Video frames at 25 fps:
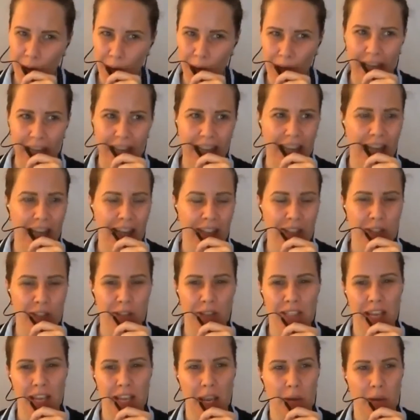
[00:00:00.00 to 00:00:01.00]
we again
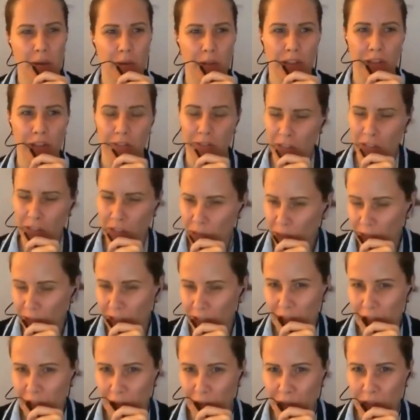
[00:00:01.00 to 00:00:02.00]
today with the video
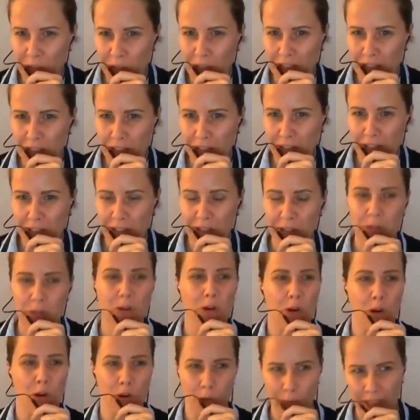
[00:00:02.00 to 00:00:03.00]
interview
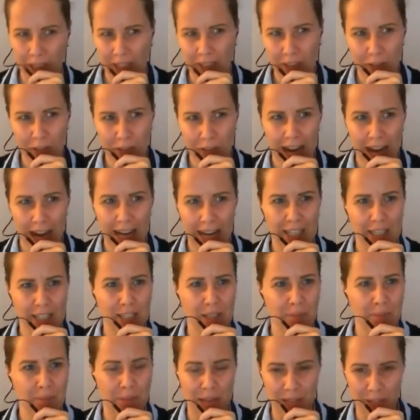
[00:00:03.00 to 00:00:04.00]
series Augmented
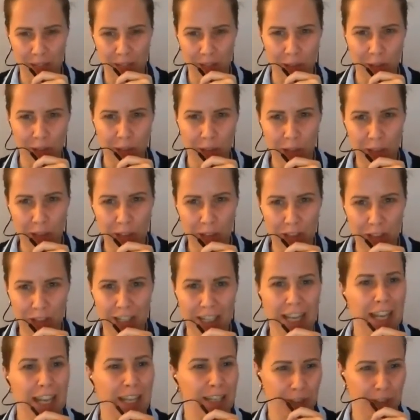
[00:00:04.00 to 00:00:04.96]
Reality-Based Technology